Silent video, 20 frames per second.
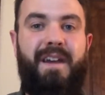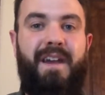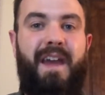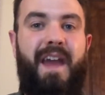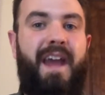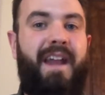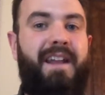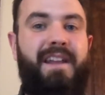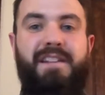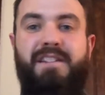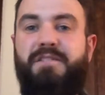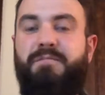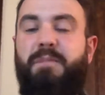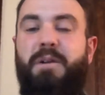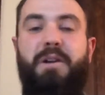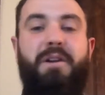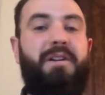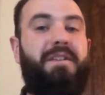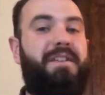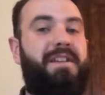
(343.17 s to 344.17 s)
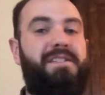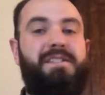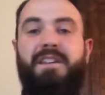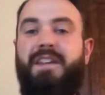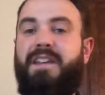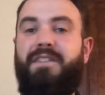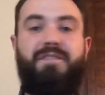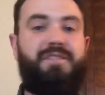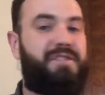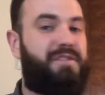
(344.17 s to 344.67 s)
And his Spirit doesn't
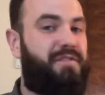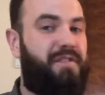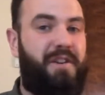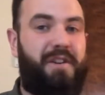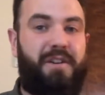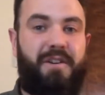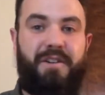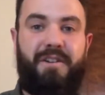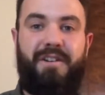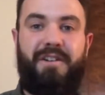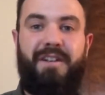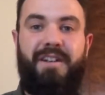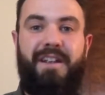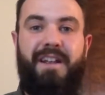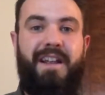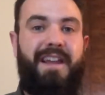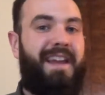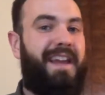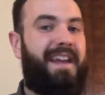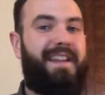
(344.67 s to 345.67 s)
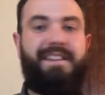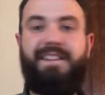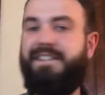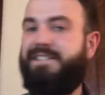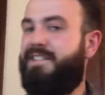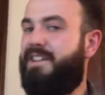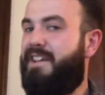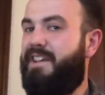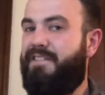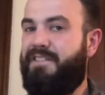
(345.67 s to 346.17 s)
give us fear, it
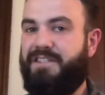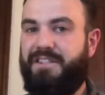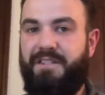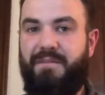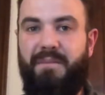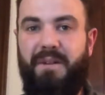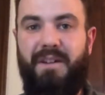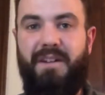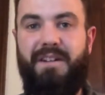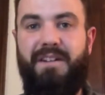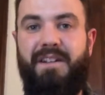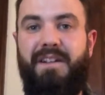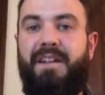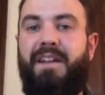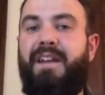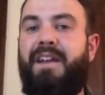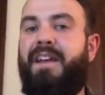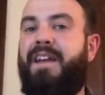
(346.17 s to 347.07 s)
doesn't give us timidity.